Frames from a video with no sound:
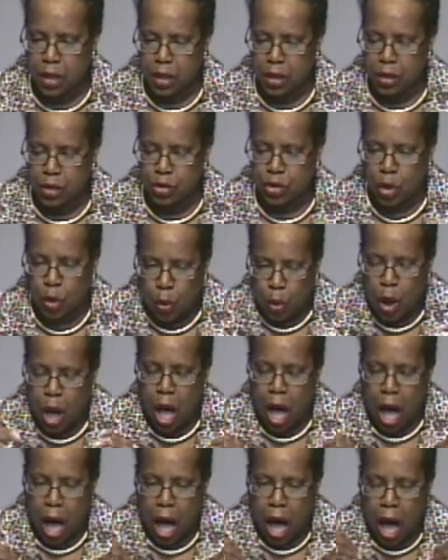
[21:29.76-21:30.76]
So
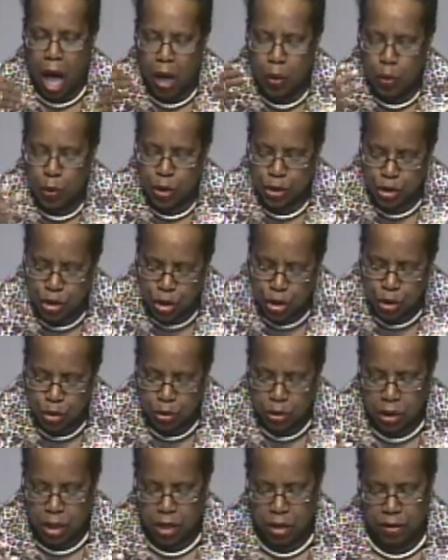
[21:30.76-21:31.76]
I wish you
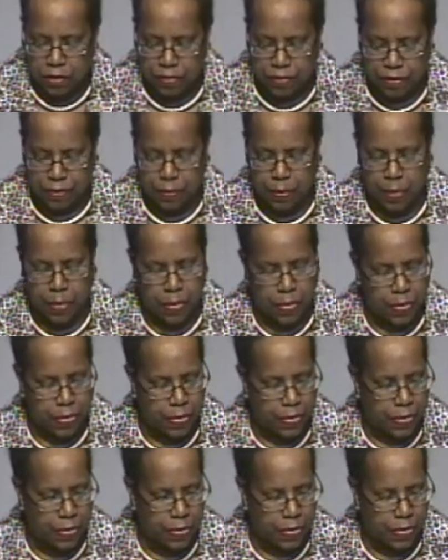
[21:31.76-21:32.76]
love.
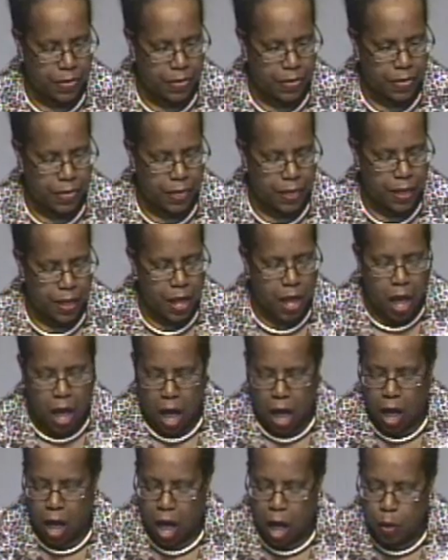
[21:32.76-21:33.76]

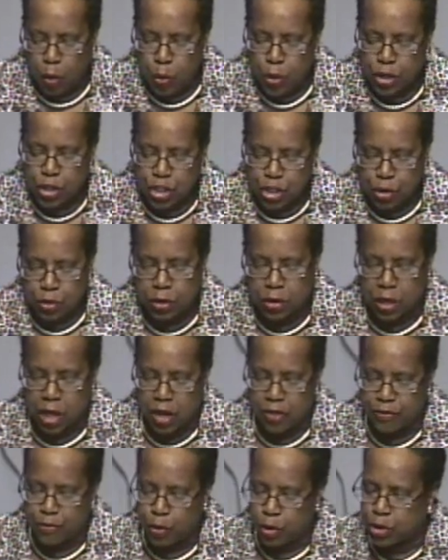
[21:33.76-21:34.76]
I wish you
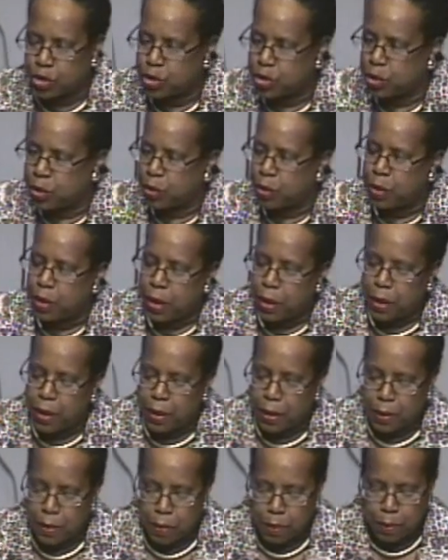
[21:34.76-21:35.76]
love, for to
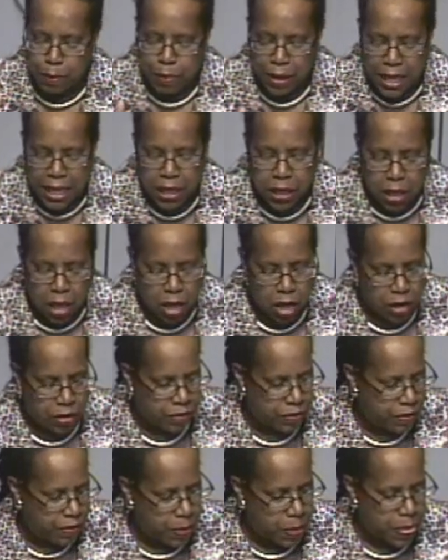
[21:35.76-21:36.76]
be
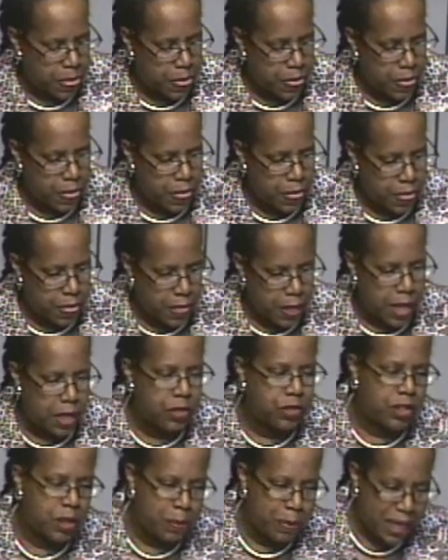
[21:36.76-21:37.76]
love
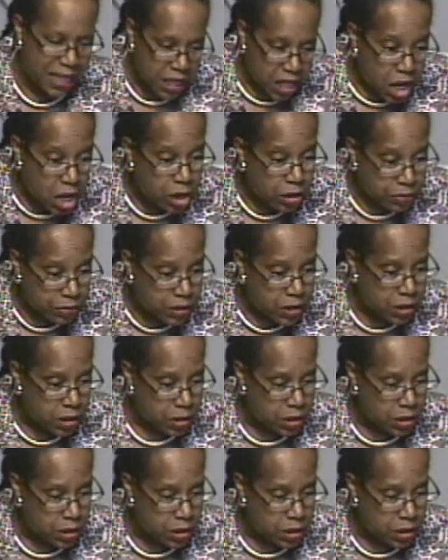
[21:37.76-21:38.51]
is to be loved.